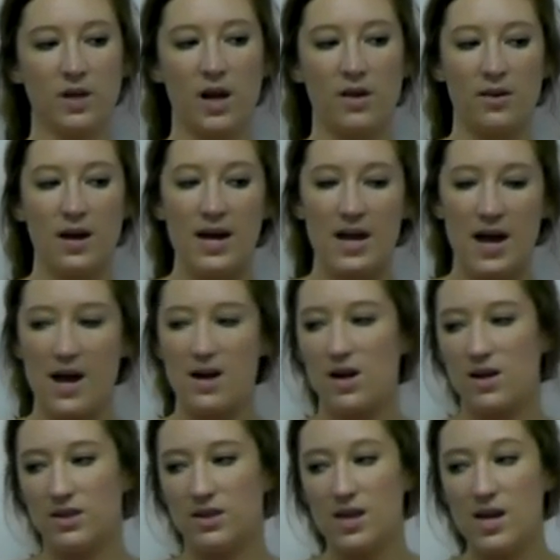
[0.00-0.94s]
All right,
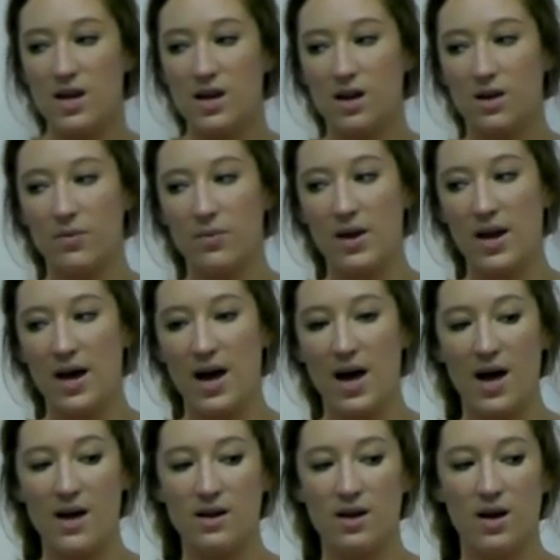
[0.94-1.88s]
and I think we
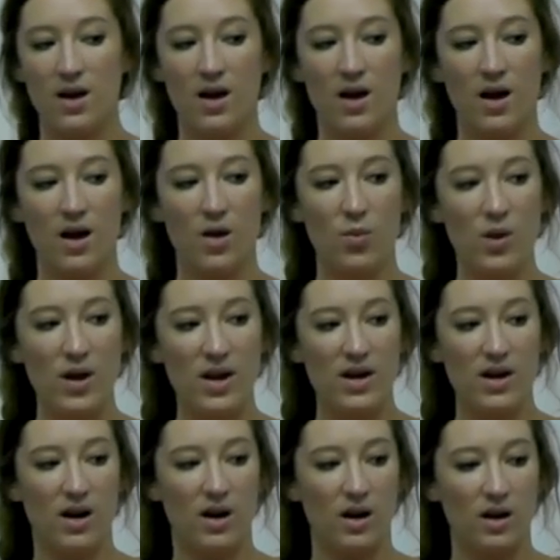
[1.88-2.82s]
had a
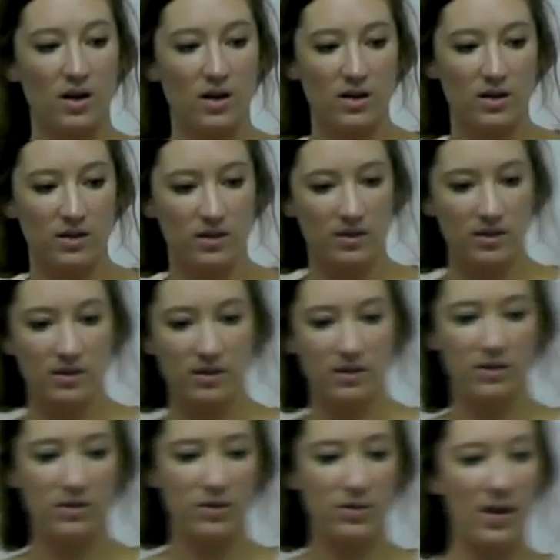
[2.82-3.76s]
winner.
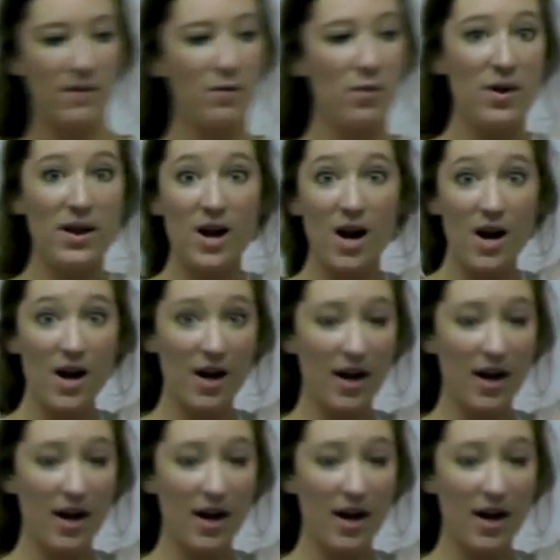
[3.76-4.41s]
Do we have a winner?